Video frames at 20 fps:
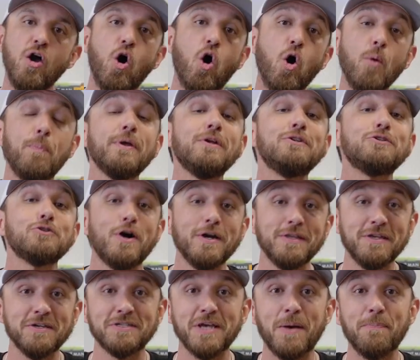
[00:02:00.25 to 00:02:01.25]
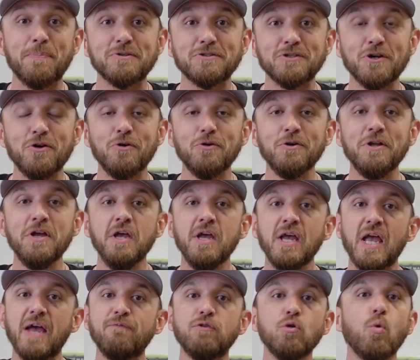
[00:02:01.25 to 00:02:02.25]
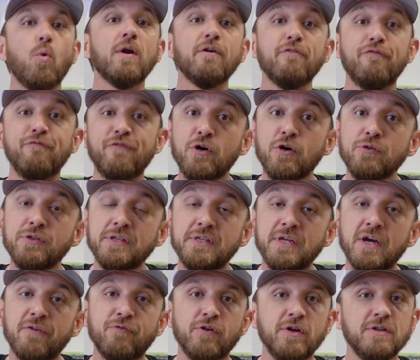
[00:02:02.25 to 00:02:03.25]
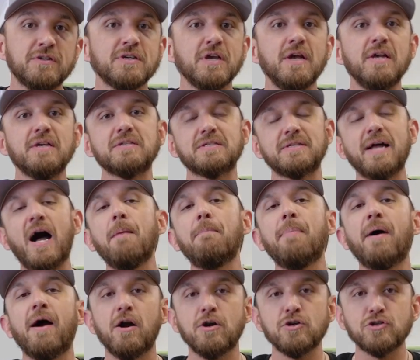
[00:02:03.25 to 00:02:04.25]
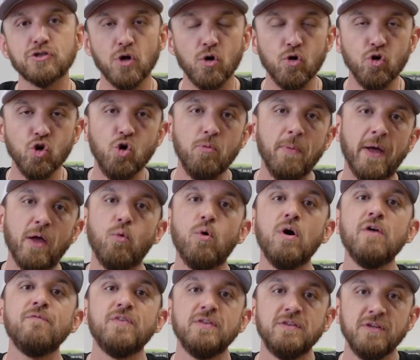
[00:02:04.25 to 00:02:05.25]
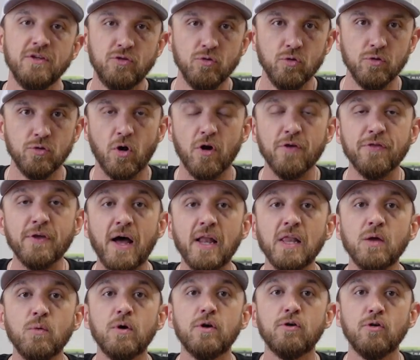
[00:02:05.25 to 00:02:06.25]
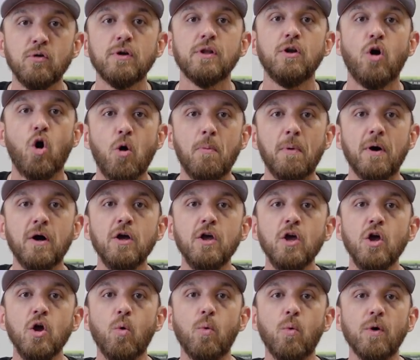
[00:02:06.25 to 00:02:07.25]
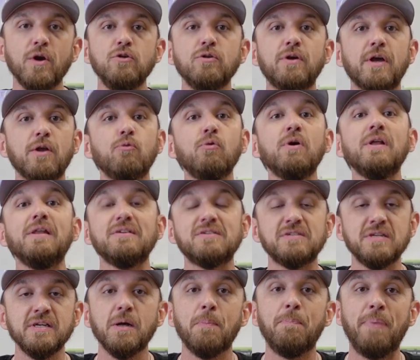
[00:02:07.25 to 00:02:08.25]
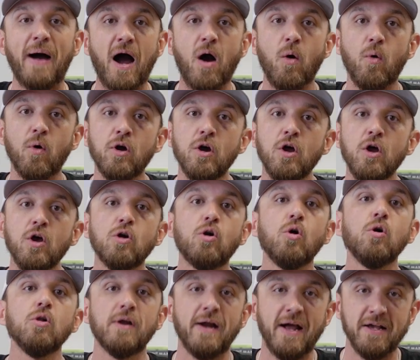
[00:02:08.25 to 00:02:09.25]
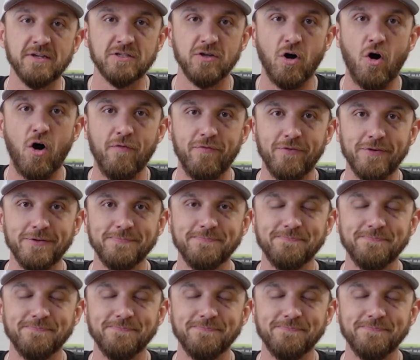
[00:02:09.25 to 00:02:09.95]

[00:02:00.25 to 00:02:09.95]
Hope you enjoyed this episode. If you want to the difference, stop by our showroom at 152 North Hollywood Road in Houma, where you can really see the power Kohler has to offer.